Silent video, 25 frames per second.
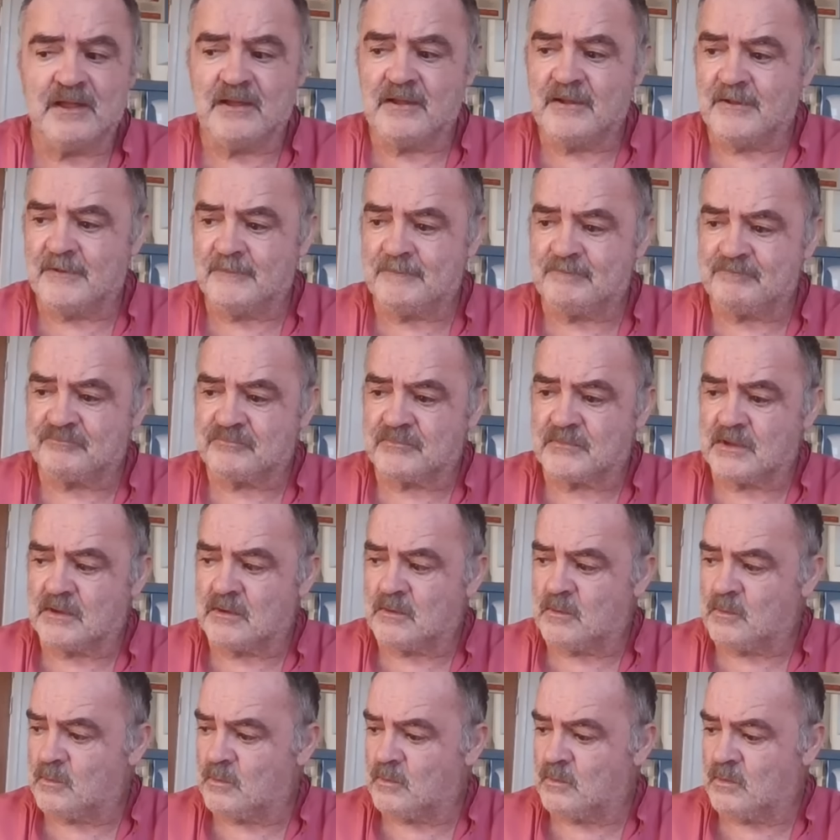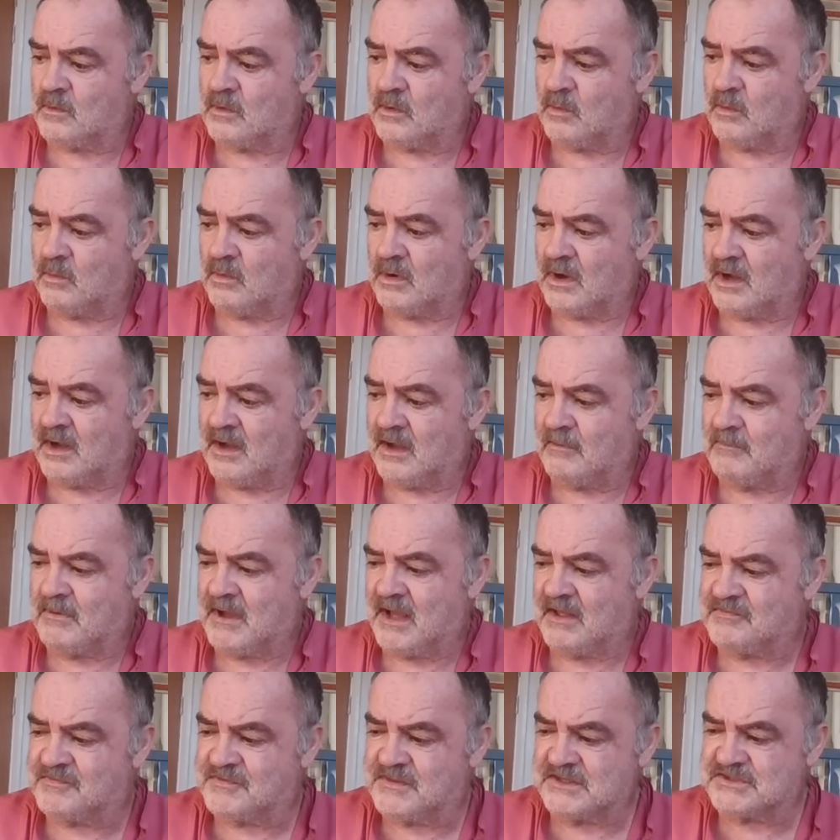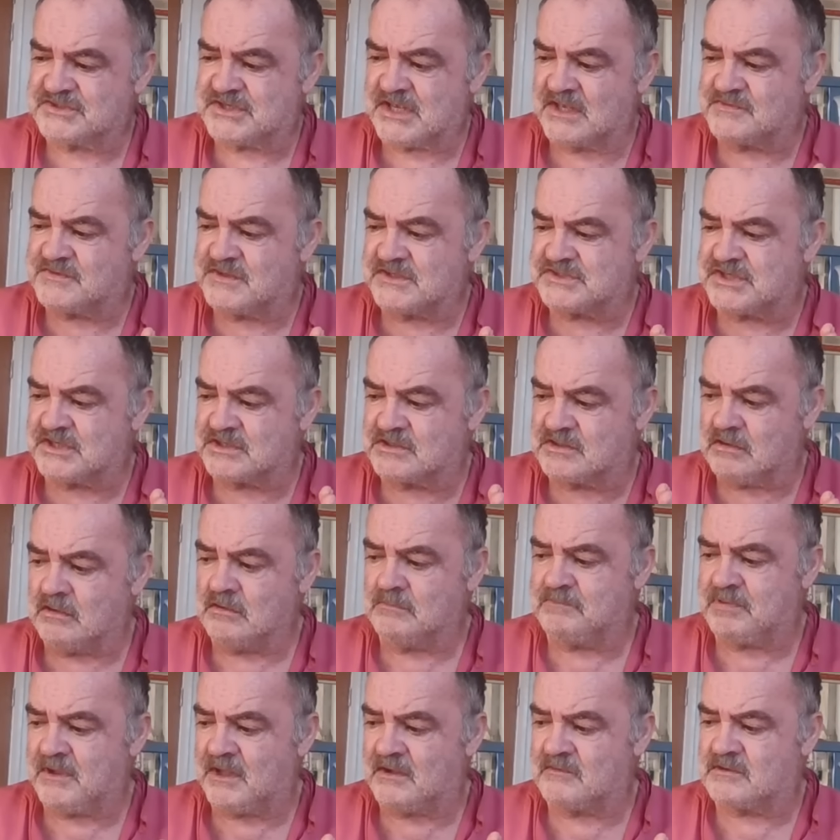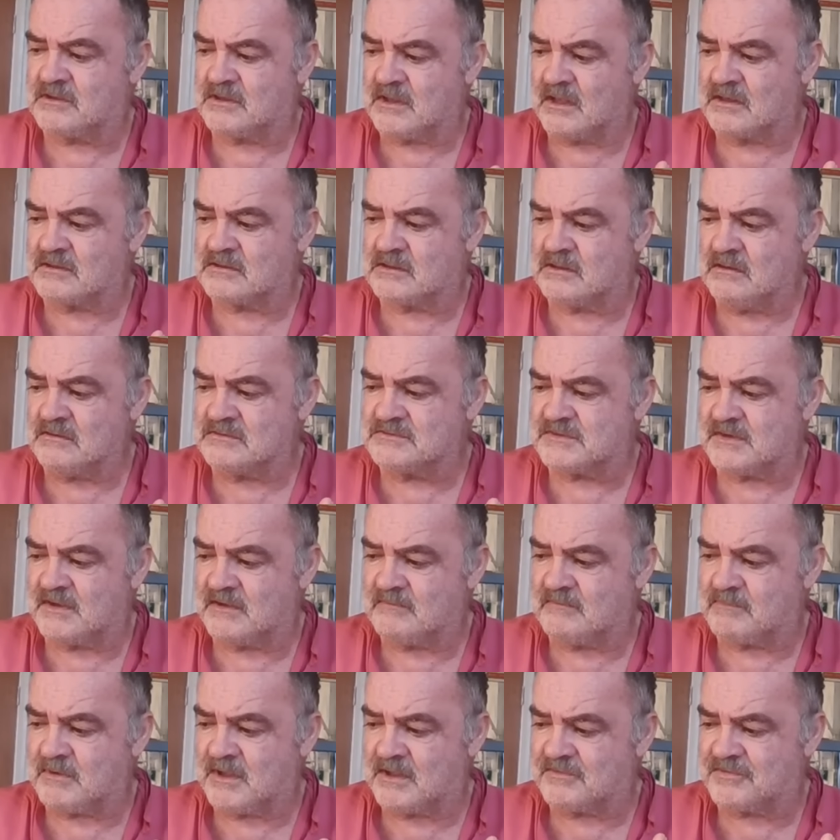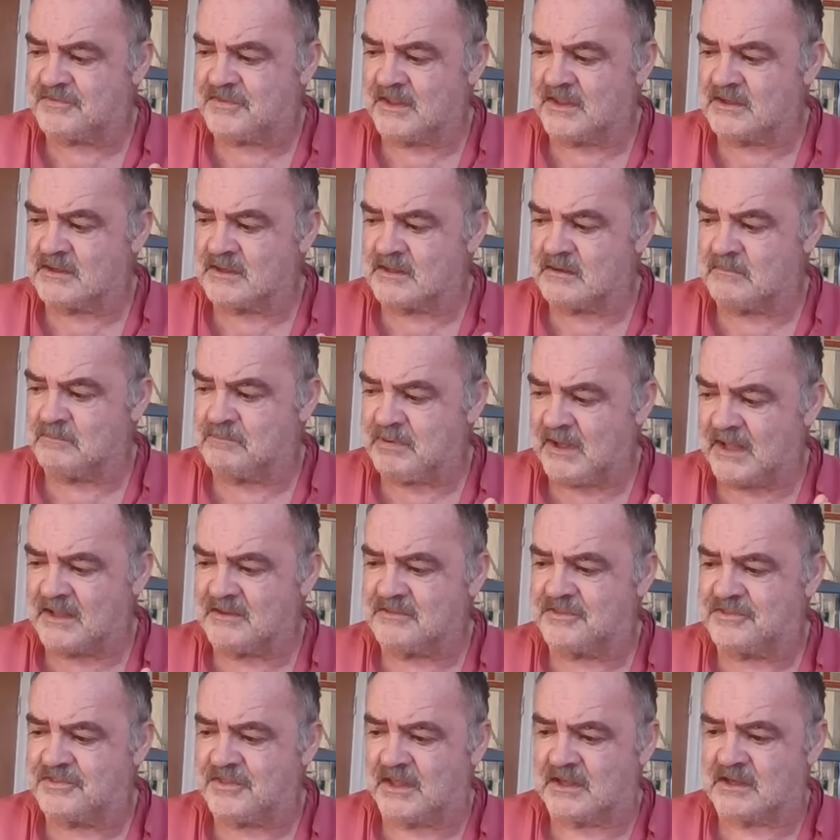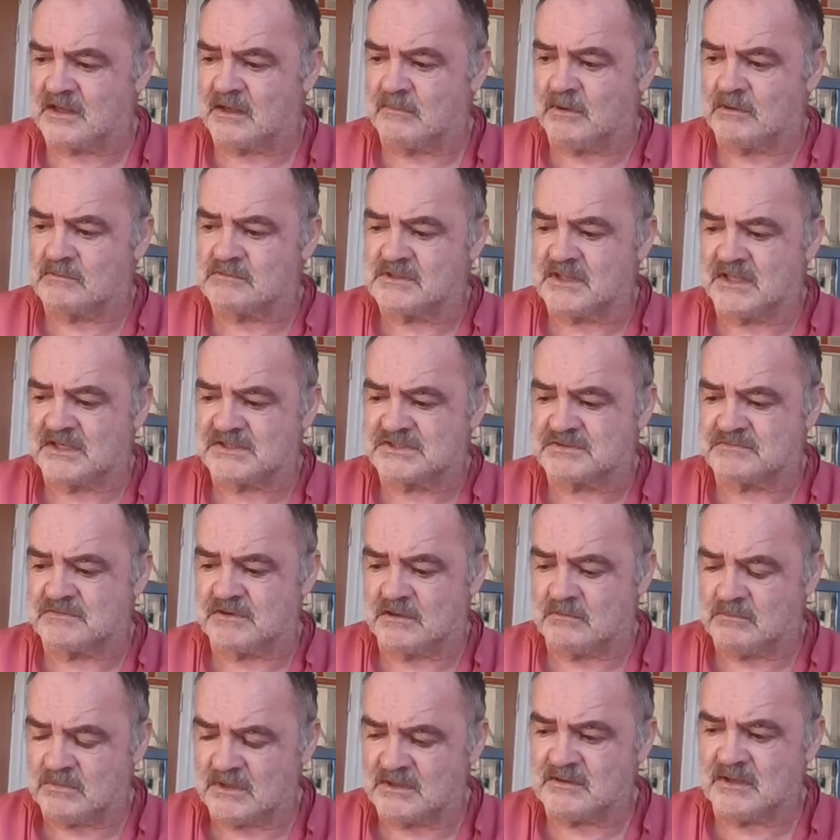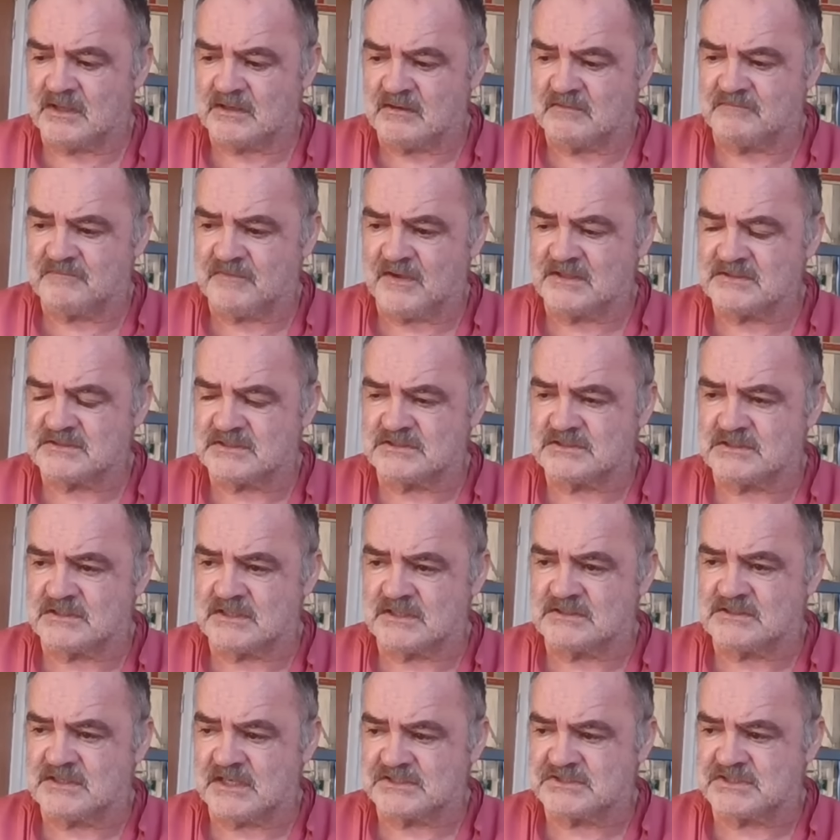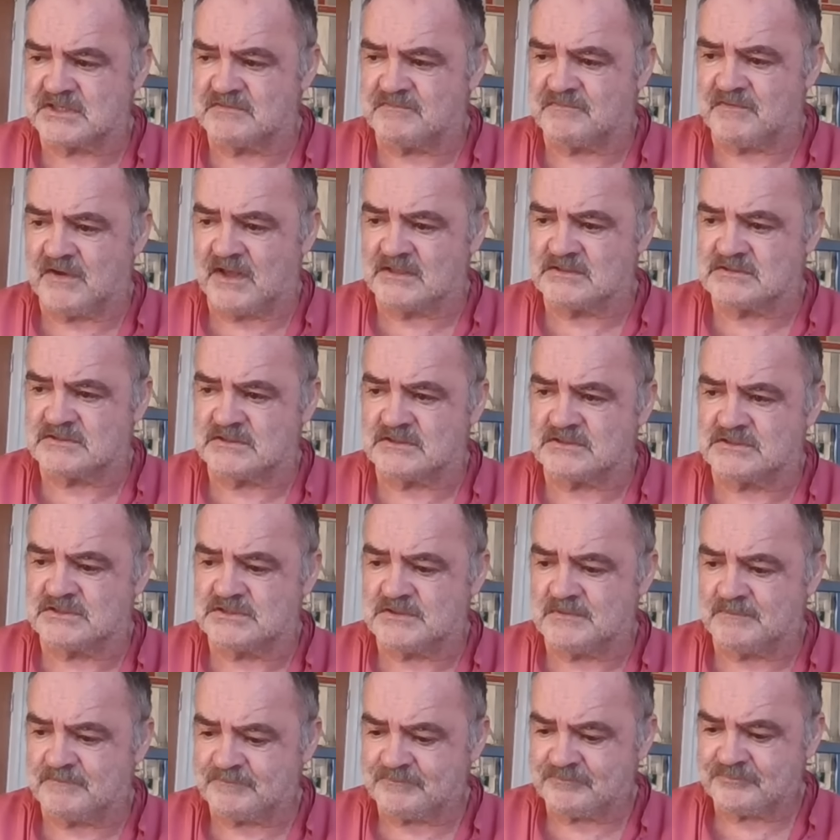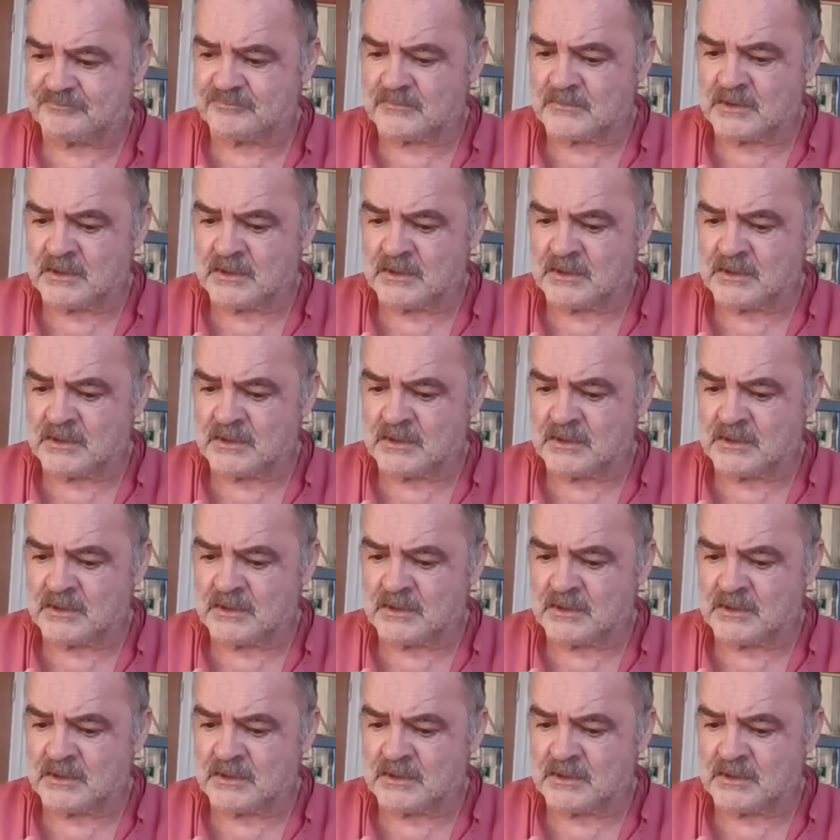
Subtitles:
There's a good thing and a bad thing about this room, and an advantage and a disadvantage,